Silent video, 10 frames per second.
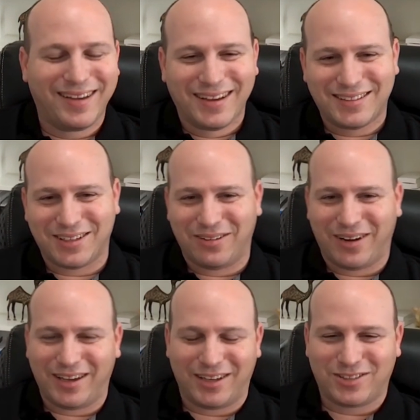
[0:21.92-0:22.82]
So
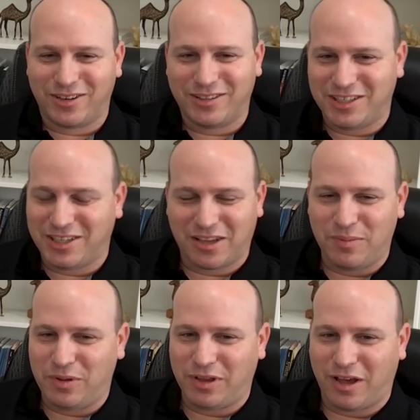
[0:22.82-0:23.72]
I started teaching at the
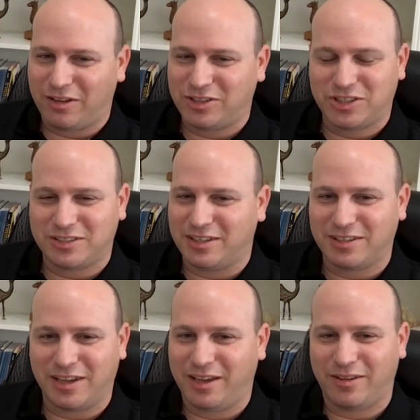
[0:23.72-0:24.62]
community college just
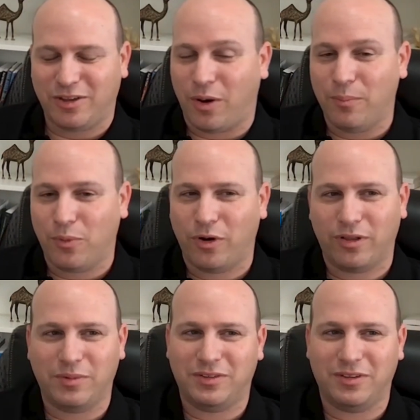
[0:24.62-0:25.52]
as a, I'm
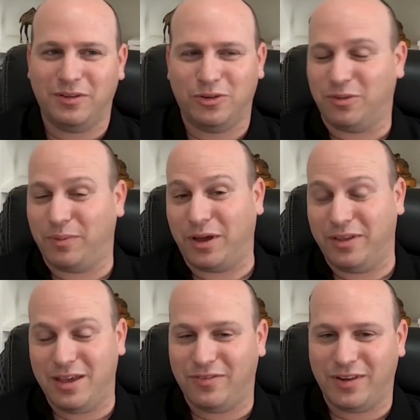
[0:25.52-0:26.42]
bored, let me see, do something on
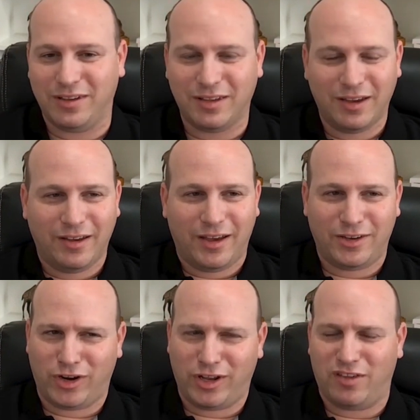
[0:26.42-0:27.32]
the evenings and
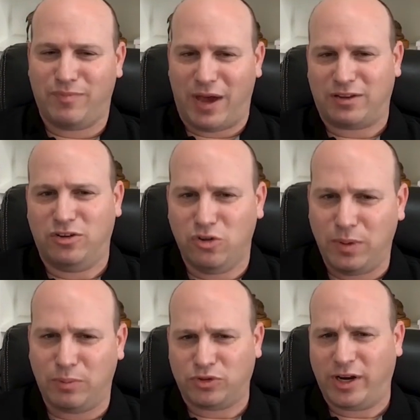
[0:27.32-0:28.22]
try to give back to new
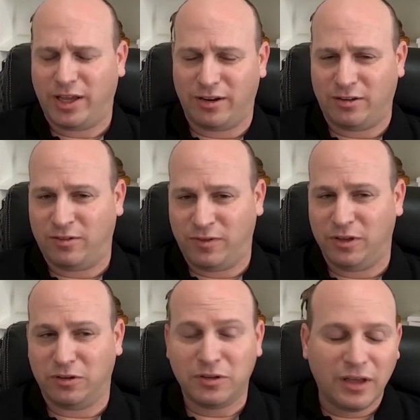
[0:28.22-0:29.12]
people trying to get into the
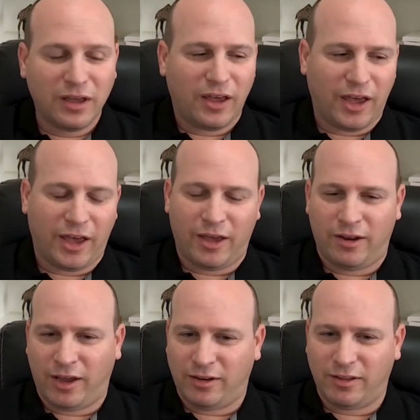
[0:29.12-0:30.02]
field.
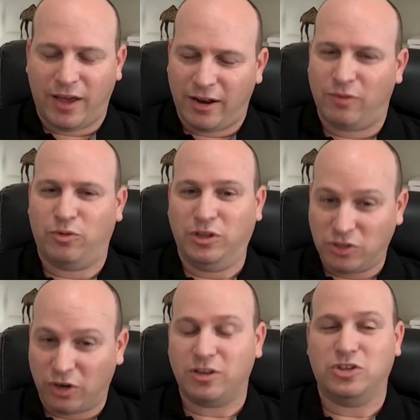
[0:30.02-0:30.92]
And I did that and I really
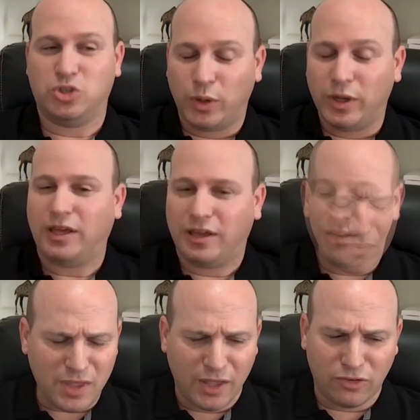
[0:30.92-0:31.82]
started enjoying
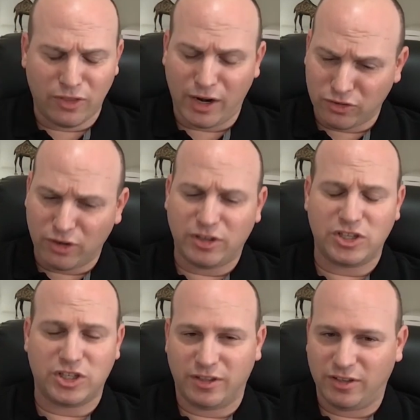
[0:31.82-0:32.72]
it. And so then I started
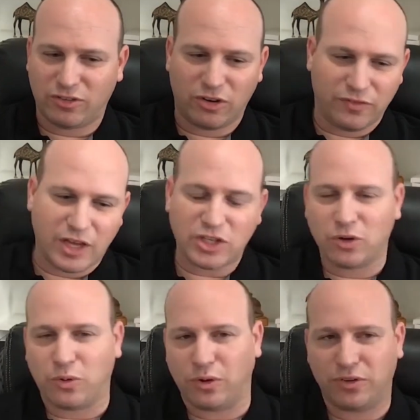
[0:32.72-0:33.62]
teaching these
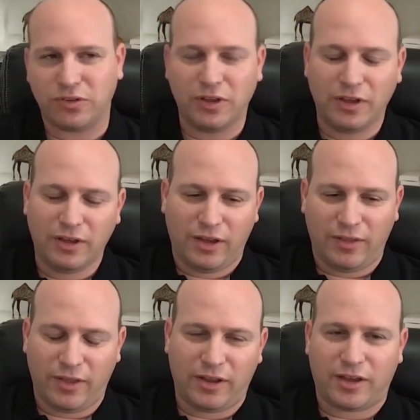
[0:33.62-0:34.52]
certification courses,
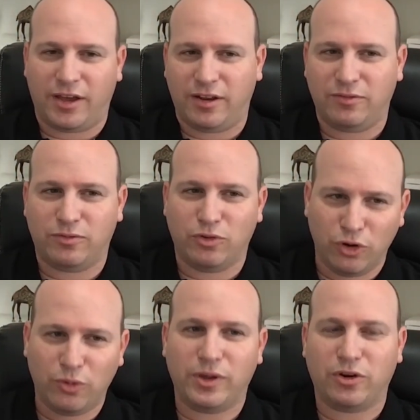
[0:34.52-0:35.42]
and then it kind of
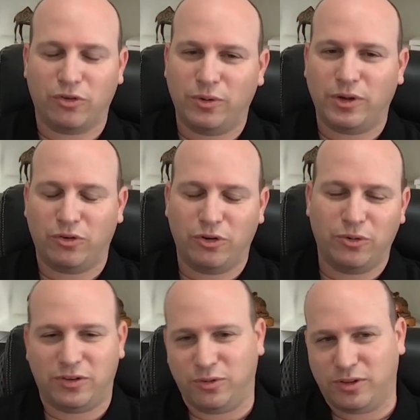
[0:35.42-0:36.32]
grew and grew and grew
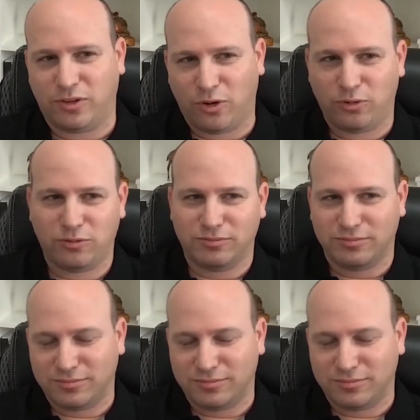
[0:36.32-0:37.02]
into its own